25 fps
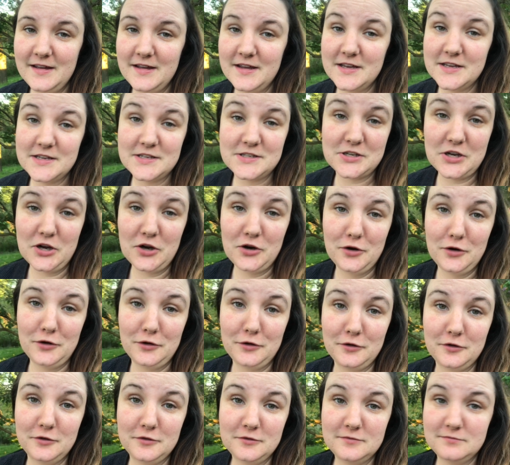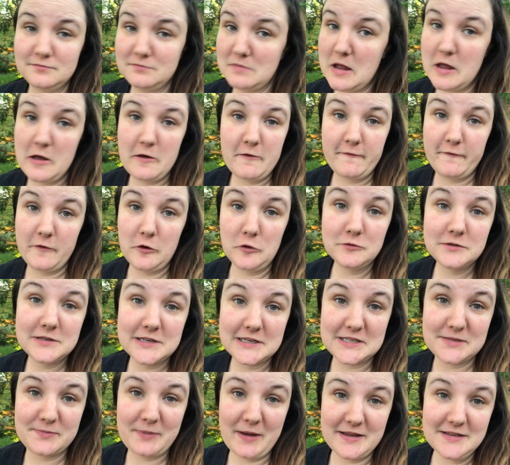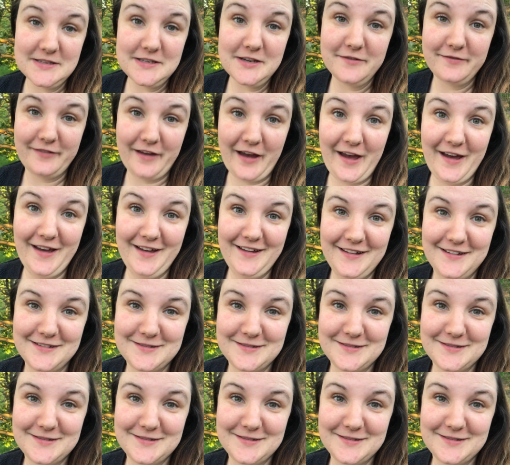So, food's expensive, huh?